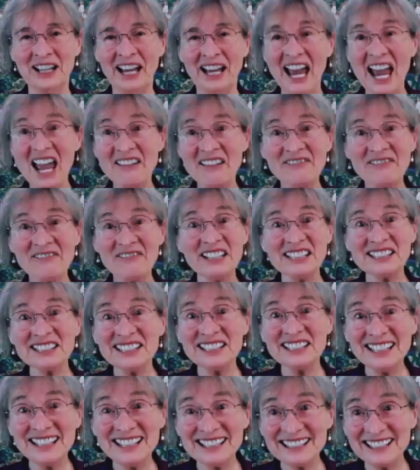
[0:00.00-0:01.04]

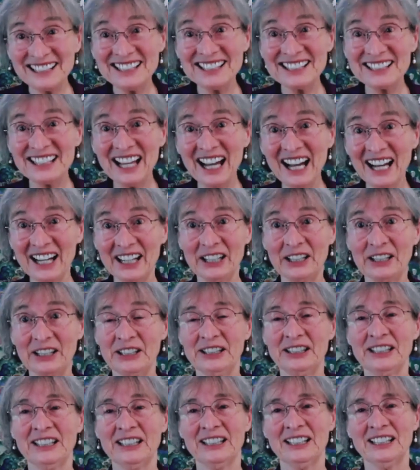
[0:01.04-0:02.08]
Everything is inside.
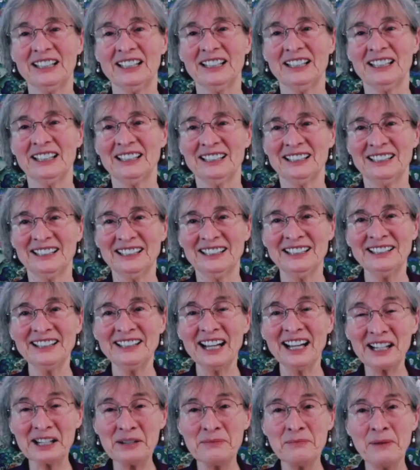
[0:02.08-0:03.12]
And I
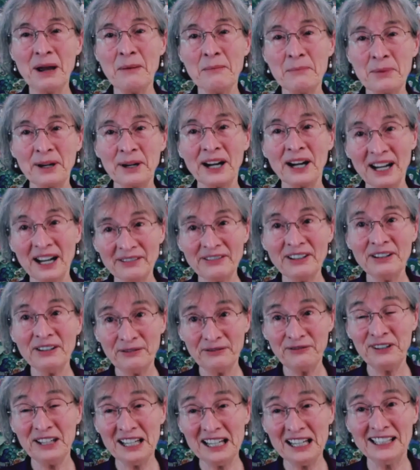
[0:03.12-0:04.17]
remember having
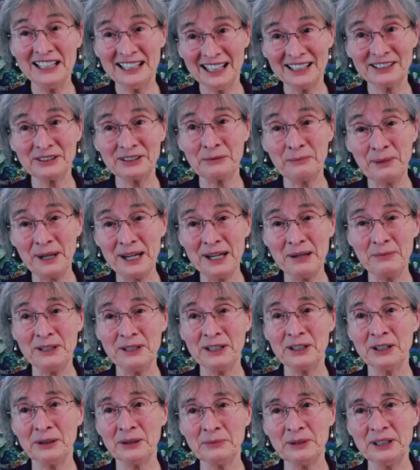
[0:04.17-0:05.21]
feeling as a baby
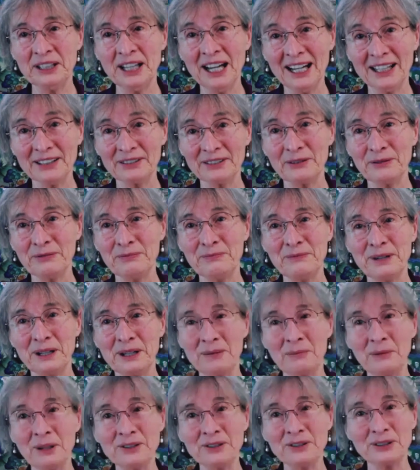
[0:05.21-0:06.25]
coming out of my
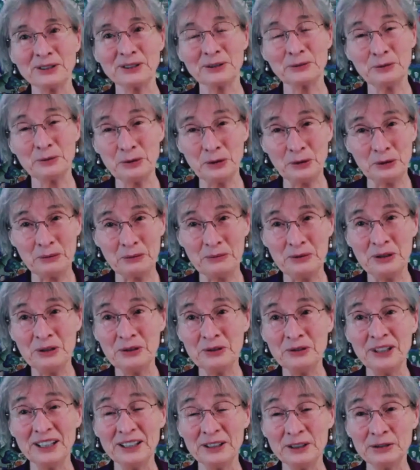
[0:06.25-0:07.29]
mother's womb.
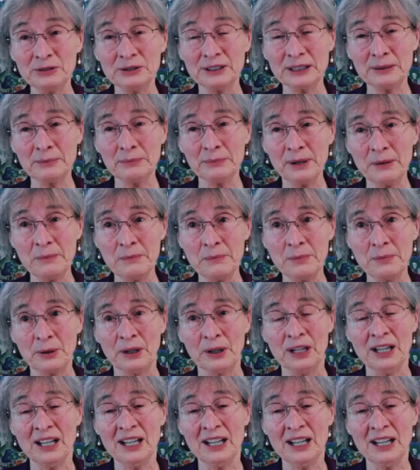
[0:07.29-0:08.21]
I do remember.